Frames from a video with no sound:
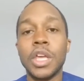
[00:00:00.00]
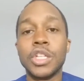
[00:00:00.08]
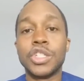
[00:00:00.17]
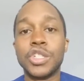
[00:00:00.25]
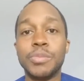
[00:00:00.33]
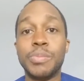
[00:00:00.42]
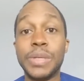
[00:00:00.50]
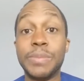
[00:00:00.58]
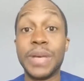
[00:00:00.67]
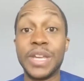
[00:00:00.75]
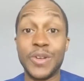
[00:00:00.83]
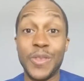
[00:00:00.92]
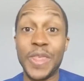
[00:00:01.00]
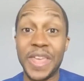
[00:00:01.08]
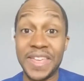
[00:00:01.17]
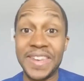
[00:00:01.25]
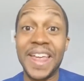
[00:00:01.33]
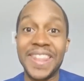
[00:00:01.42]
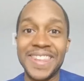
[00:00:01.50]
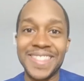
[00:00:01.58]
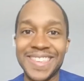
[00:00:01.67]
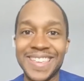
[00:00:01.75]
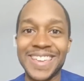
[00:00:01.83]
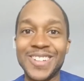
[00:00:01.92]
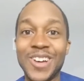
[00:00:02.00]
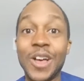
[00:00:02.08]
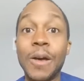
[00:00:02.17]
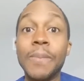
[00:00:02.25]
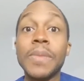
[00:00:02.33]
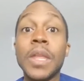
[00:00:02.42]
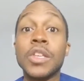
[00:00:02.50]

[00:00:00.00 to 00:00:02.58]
should be better than nothing at all.